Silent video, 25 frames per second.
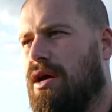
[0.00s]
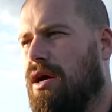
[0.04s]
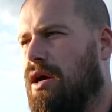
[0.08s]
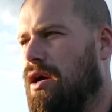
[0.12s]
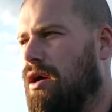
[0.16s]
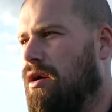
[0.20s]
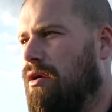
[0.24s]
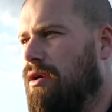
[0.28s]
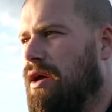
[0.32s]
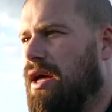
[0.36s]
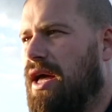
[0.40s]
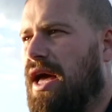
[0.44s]

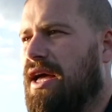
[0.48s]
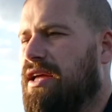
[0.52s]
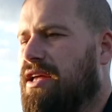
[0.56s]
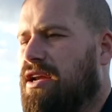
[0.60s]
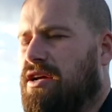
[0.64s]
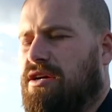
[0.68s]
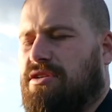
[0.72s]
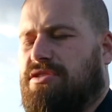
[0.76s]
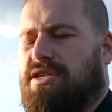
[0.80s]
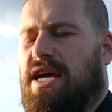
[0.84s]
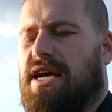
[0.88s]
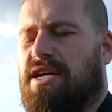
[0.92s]
Oh,
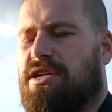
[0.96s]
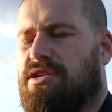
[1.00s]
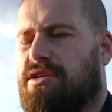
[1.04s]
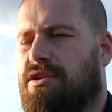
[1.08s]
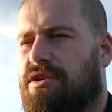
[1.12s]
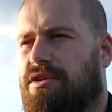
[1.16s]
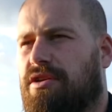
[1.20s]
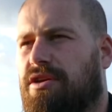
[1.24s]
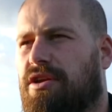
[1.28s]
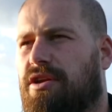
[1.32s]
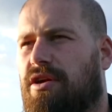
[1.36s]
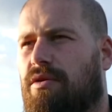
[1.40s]
it's
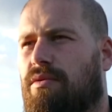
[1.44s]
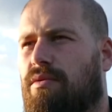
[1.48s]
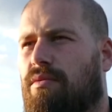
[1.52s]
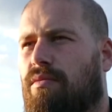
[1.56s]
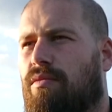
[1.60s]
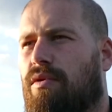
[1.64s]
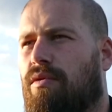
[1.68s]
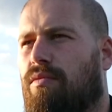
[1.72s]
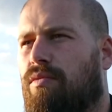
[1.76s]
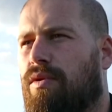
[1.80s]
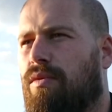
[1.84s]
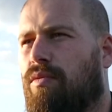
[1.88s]
excellent,
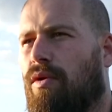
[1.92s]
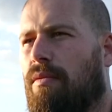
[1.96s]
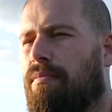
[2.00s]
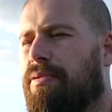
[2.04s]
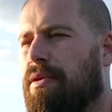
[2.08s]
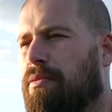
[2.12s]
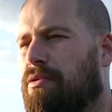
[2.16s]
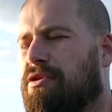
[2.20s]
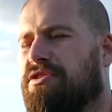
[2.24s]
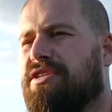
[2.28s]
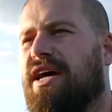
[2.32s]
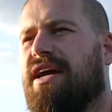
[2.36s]
and we want
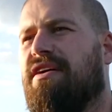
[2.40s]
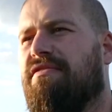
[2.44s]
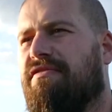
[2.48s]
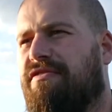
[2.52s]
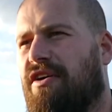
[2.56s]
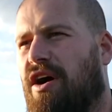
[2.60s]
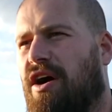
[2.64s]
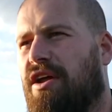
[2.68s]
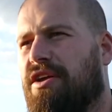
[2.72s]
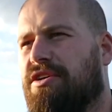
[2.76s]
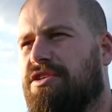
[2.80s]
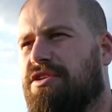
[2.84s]
people to take
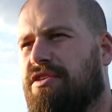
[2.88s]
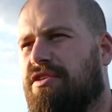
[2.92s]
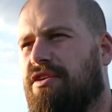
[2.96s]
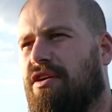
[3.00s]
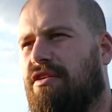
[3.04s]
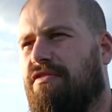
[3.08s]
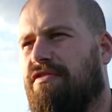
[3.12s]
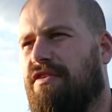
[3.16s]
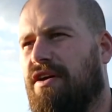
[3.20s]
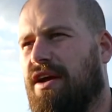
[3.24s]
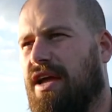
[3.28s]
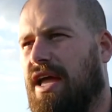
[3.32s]
advantage of the
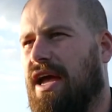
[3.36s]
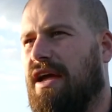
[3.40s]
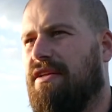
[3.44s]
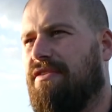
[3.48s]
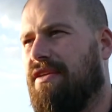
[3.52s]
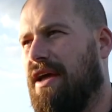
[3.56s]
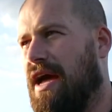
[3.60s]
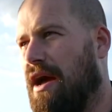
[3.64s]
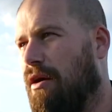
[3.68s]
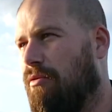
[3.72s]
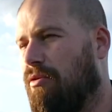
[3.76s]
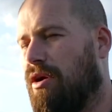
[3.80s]
offer. Get
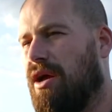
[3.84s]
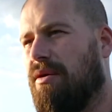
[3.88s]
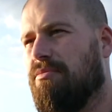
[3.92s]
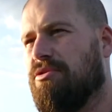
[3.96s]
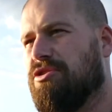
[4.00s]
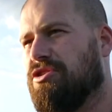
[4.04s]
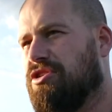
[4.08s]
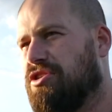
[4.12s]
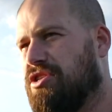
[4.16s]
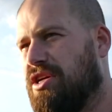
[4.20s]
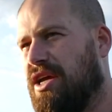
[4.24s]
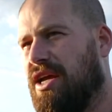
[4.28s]
down, come
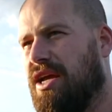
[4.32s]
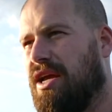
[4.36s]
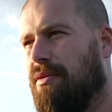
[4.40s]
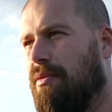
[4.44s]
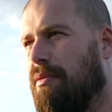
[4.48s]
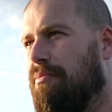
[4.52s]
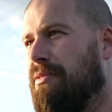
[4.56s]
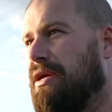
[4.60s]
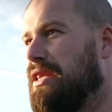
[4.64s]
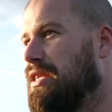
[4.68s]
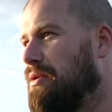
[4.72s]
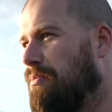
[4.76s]
and
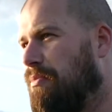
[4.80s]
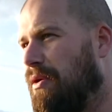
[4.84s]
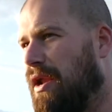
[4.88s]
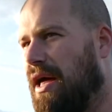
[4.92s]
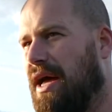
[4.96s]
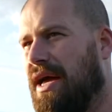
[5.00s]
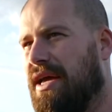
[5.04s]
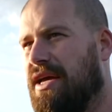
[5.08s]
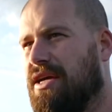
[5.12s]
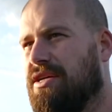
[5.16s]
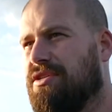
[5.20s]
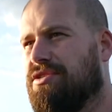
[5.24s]
meet the
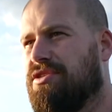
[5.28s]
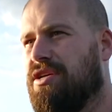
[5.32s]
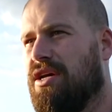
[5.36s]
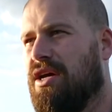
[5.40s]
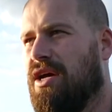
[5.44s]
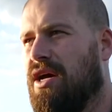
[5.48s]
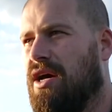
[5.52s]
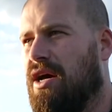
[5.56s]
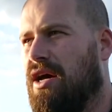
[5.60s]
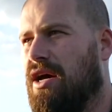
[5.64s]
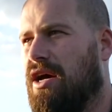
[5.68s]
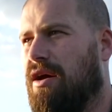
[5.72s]
players,
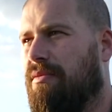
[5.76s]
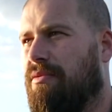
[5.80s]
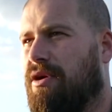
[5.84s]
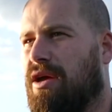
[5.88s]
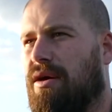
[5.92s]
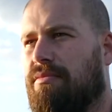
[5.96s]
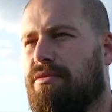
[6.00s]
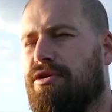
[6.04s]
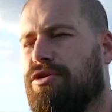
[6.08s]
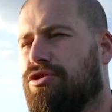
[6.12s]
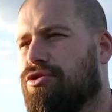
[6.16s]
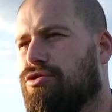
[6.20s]

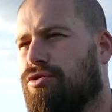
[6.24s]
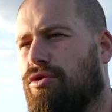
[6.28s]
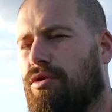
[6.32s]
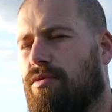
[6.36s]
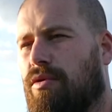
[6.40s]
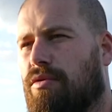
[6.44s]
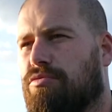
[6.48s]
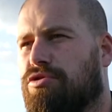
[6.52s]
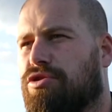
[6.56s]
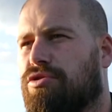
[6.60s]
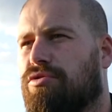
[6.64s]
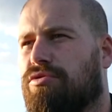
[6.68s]
come and enjoy
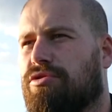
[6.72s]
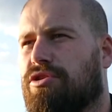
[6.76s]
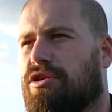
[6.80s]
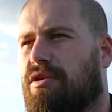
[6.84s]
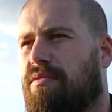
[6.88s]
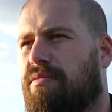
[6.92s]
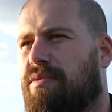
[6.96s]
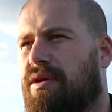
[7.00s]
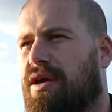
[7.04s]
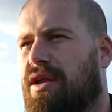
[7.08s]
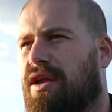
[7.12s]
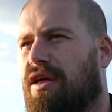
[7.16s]
what I'm sure is
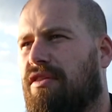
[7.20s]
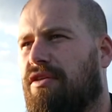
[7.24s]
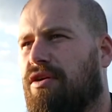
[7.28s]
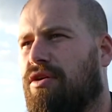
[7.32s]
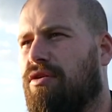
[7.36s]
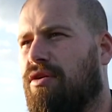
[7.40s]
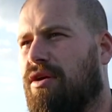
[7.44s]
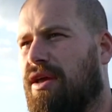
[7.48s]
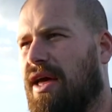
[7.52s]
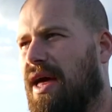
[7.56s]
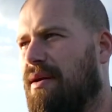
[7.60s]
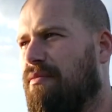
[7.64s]
going to be another
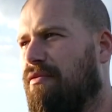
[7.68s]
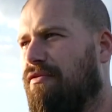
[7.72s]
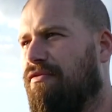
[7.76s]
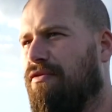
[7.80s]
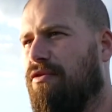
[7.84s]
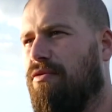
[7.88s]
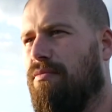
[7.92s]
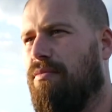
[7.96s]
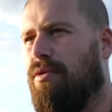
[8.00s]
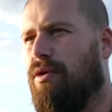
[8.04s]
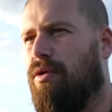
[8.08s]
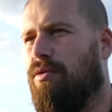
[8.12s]
good game of
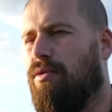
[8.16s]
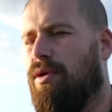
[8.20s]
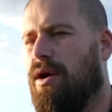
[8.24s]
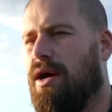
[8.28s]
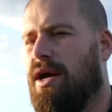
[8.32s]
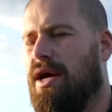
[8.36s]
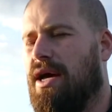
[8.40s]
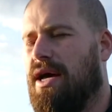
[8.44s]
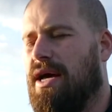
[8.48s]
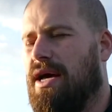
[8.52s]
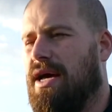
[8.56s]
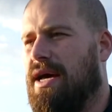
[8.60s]
football.
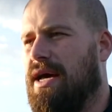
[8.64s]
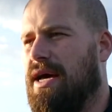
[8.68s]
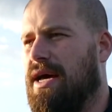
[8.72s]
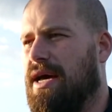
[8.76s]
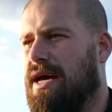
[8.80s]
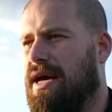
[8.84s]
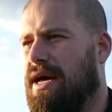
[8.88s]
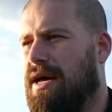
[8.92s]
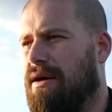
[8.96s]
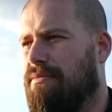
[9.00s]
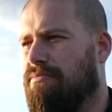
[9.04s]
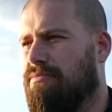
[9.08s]

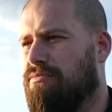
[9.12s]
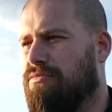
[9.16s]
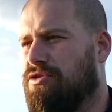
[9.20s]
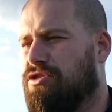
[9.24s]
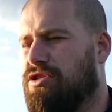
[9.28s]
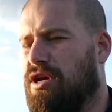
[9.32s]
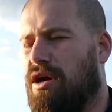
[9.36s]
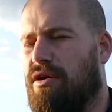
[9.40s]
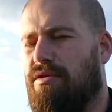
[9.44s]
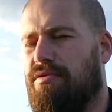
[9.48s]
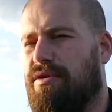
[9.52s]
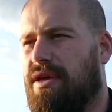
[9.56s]

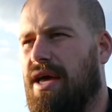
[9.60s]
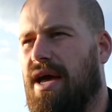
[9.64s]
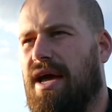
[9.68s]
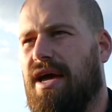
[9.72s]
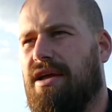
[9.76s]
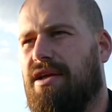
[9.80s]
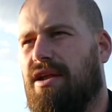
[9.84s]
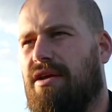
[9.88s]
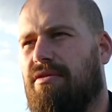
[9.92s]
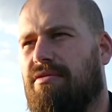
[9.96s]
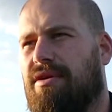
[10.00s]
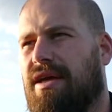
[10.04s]

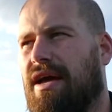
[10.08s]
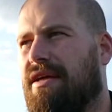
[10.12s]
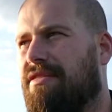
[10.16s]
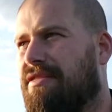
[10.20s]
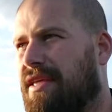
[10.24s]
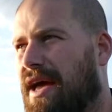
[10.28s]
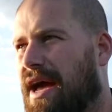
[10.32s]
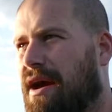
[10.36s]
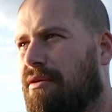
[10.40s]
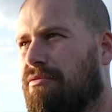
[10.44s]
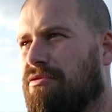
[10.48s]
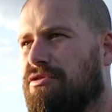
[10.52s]
Get
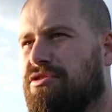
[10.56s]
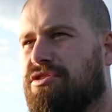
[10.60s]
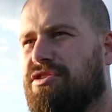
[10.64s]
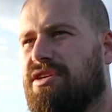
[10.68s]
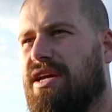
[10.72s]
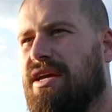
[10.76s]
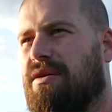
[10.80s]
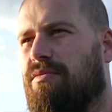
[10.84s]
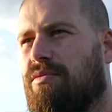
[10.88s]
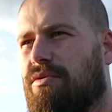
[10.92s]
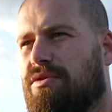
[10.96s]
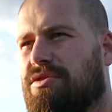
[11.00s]
down and
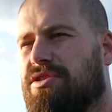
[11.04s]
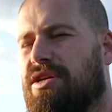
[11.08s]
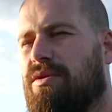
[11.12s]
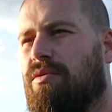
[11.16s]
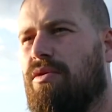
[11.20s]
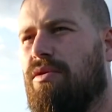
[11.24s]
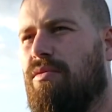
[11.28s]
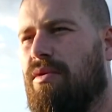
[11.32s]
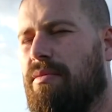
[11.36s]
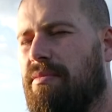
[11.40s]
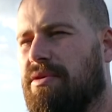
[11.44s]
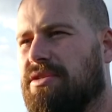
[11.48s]
see what
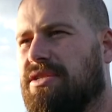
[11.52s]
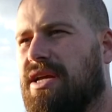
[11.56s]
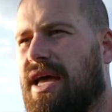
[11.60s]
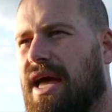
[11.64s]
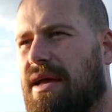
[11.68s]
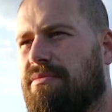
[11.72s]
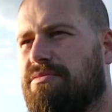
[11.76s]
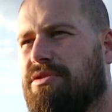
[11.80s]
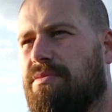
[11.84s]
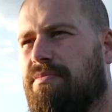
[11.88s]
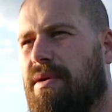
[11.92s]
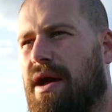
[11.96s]
the women's
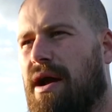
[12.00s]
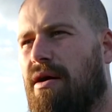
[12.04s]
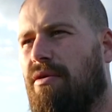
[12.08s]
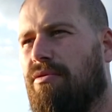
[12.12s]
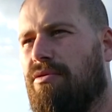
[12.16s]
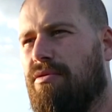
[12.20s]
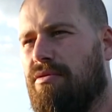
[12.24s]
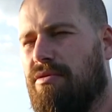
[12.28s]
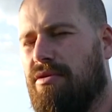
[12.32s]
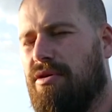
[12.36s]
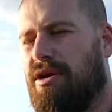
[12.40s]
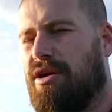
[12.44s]
game's
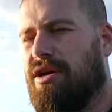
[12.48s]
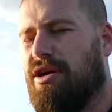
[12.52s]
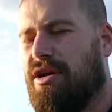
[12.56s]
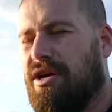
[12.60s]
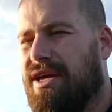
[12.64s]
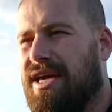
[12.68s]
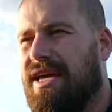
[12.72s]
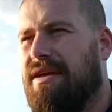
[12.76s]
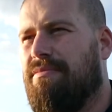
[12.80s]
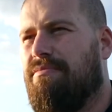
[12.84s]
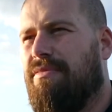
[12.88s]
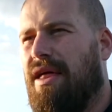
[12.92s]
about,
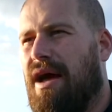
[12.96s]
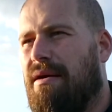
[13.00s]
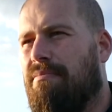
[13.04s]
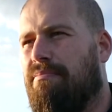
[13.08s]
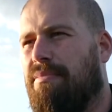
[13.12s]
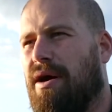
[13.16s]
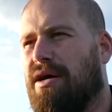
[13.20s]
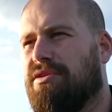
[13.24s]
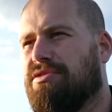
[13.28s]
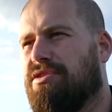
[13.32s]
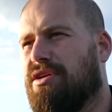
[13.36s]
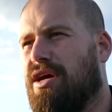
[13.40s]
and keep that
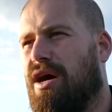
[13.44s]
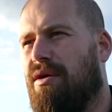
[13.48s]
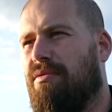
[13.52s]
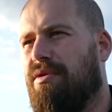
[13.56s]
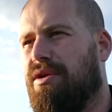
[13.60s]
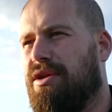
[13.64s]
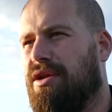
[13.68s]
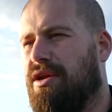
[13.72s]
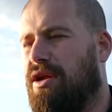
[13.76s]
buzz going.